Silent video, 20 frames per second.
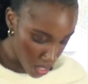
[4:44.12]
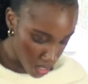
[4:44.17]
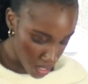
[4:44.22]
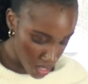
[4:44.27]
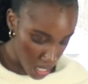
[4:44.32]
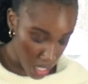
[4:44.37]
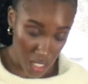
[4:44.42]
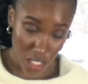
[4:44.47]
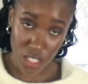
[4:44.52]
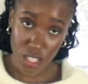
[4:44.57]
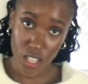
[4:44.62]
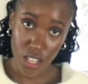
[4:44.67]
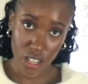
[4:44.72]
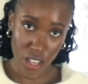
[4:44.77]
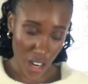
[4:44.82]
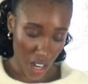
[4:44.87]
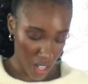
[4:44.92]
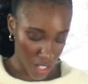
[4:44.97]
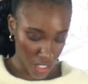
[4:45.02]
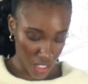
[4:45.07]
things
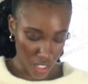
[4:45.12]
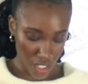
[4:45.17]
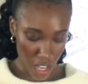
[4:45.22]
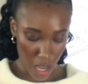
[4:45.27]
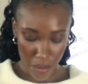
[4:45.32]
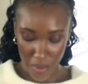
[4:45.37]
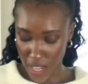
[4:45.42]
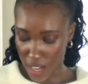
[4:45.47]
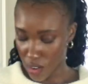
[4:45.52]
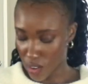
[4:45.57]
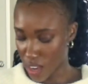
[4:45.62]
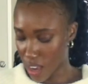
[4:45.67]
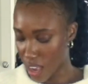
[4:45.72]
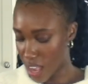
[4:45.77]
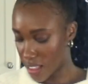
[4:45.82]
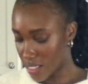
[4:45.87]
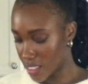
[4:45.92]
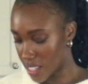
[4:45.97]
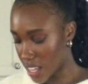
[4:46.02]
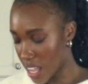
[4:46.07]
are just coming out
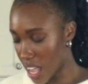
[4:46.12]
at the